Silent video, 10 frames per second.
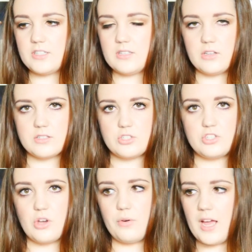It just looks
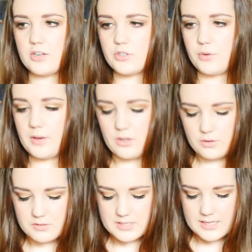so natural when
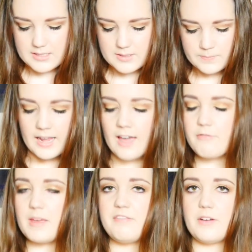you use this. Then I
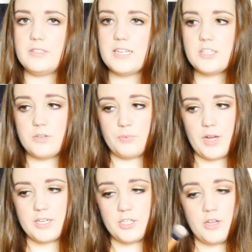have my foundation
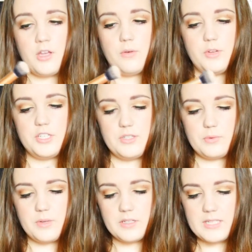brush, which is
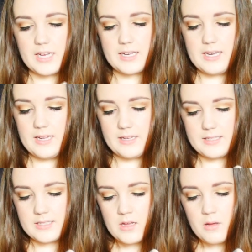the Real
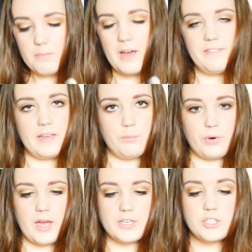Techniques buffing
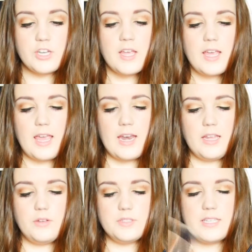brush, and
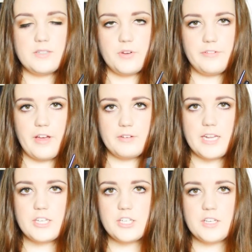I use this for
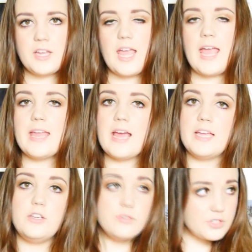foundation. And
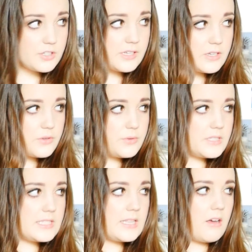I usually
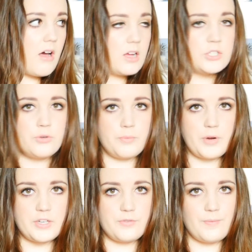use the contour
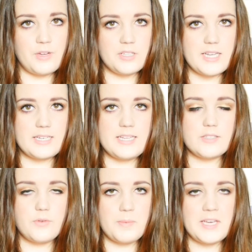brush from Real
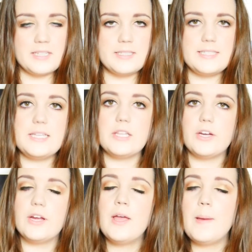Techniques for my
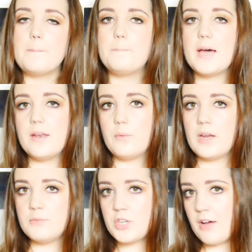concealer, but
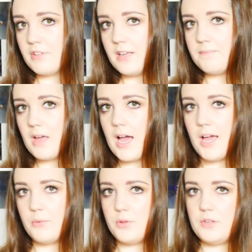when I'm traveling,
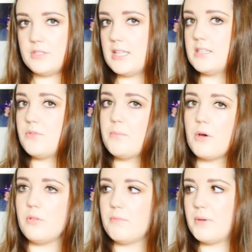I will use this for
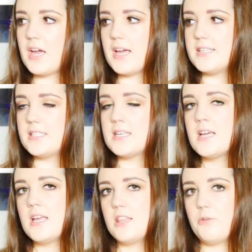both because
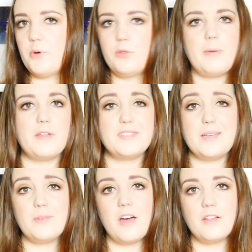they're both about the
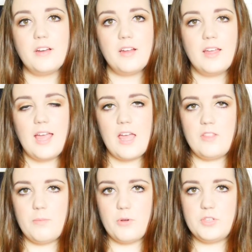same color
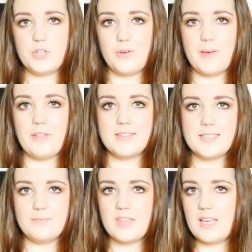and they both do about the
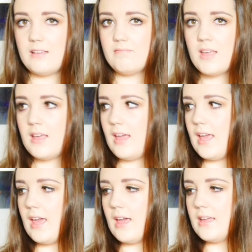same thing,
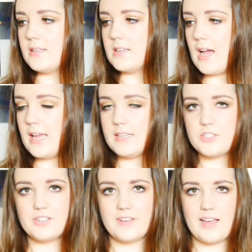and I
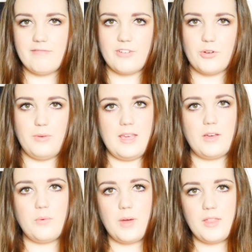can survive for a
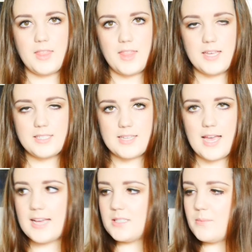week with this
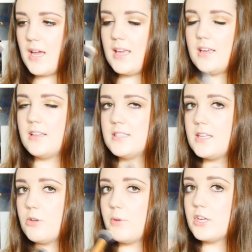as my
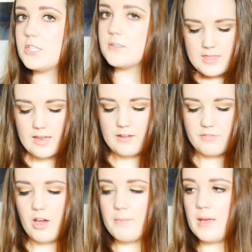concealer brush. Then
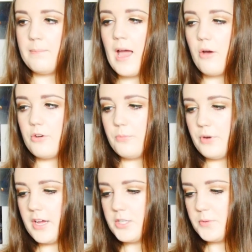I've got my powder
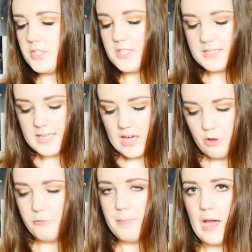brush, which is the e.l.f.